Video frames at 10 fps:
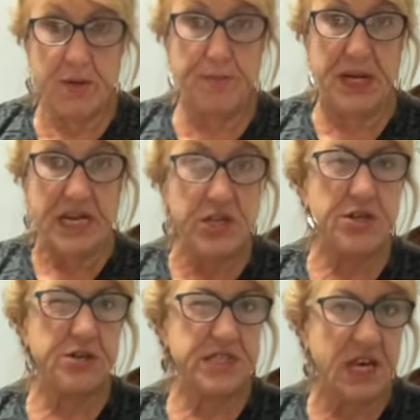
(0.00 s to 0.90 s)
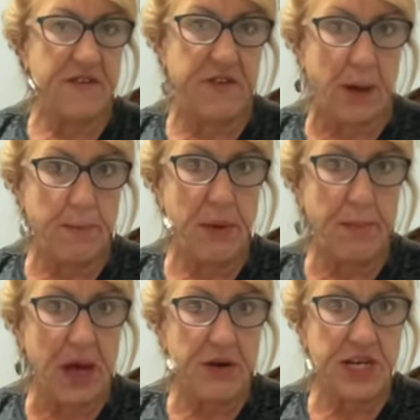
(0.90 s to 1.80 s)
beating yourself up
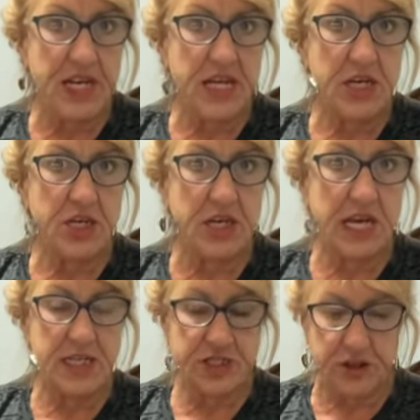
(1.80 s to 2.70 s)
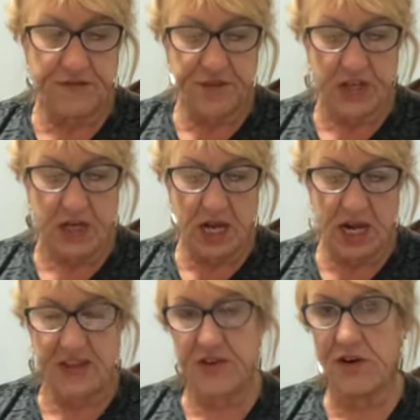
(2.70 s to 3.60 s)
about it because you feel
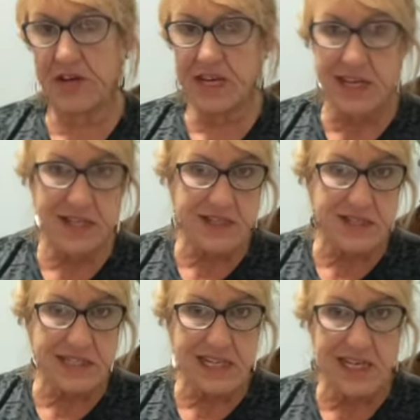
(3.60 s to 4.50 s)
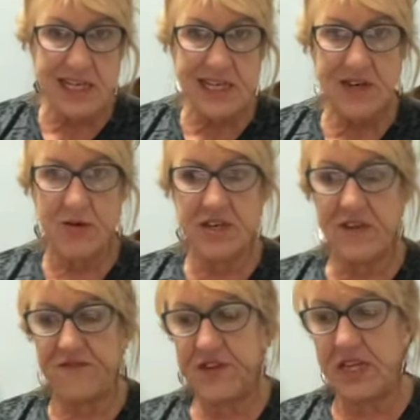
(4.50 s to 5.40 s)
either guilty or you
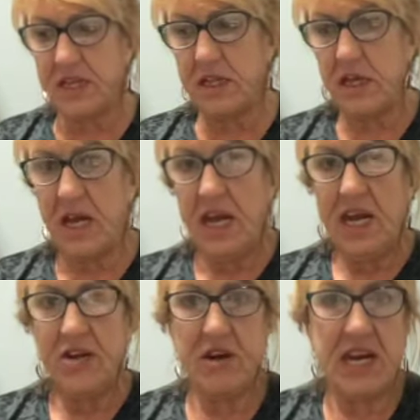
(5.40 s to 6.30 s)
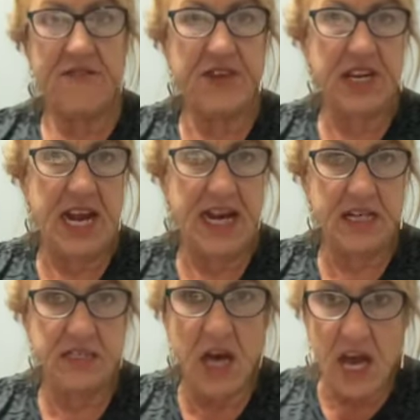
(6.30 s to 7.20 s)
feel you're having
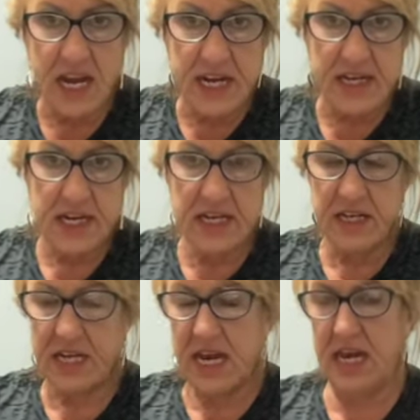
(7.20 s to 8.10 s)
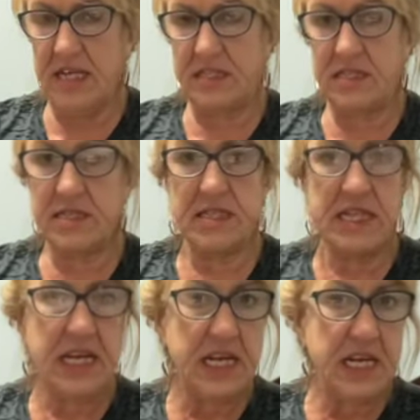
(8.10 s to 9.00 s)
anxiety, you can't
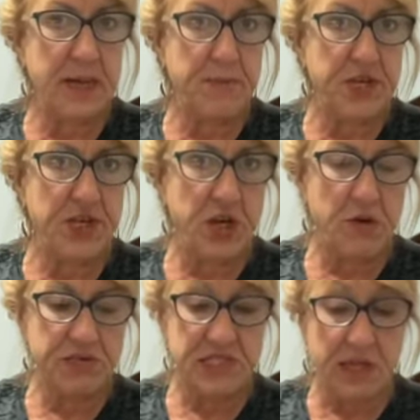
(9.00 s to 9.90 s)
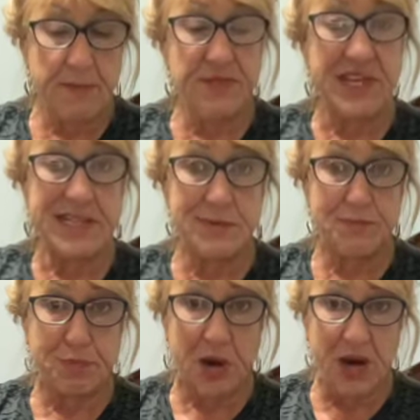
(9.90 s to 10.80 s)
sleep, you know, something's
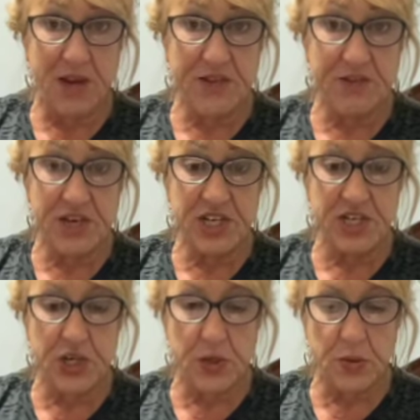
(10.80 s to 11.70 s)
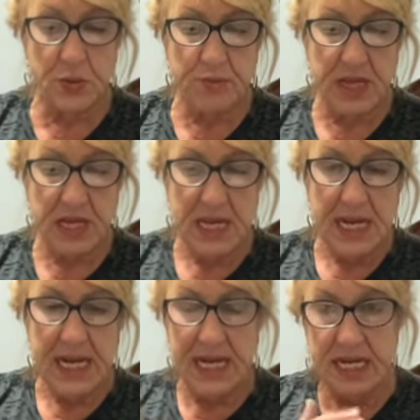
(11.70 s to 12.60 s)
bothering you
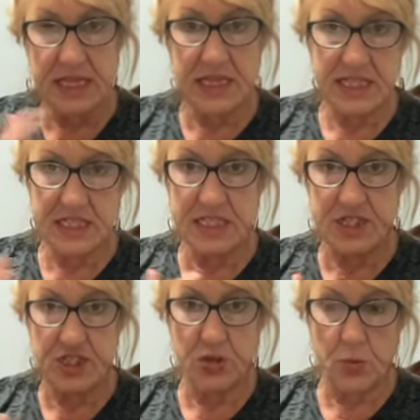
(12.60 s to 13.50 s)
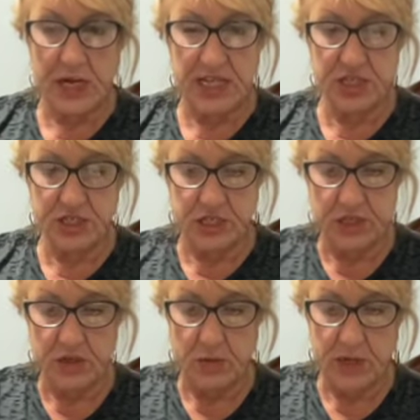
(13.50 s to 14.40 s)
in this situation,
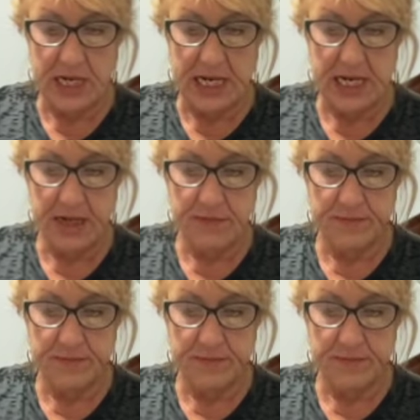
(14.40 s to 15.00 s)
okay?